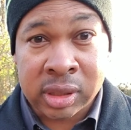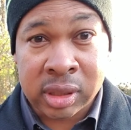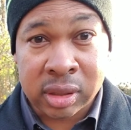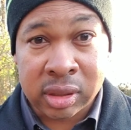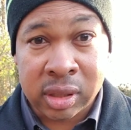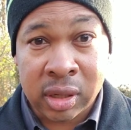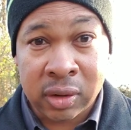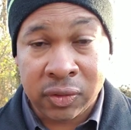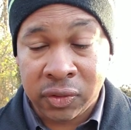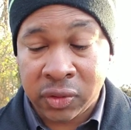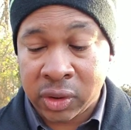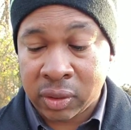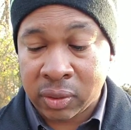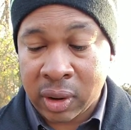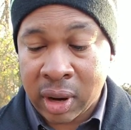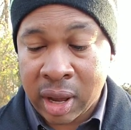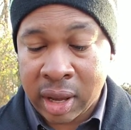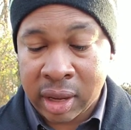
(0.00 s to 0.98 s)
is a 10-foot
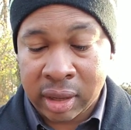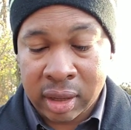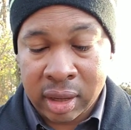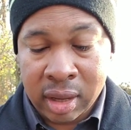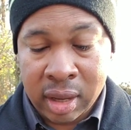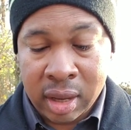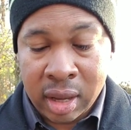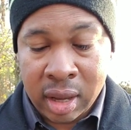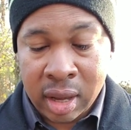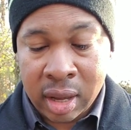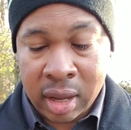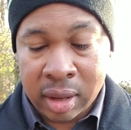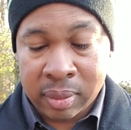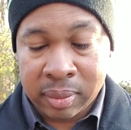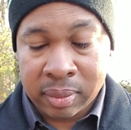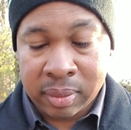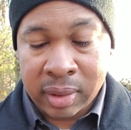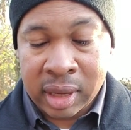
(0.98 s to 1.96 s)
rod.
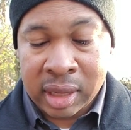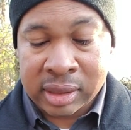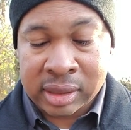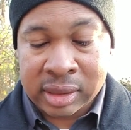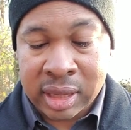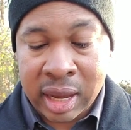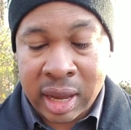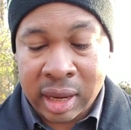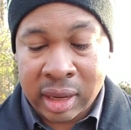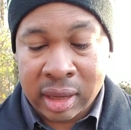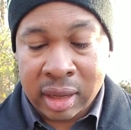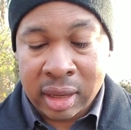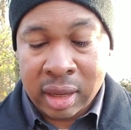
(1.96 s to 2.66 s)
It's not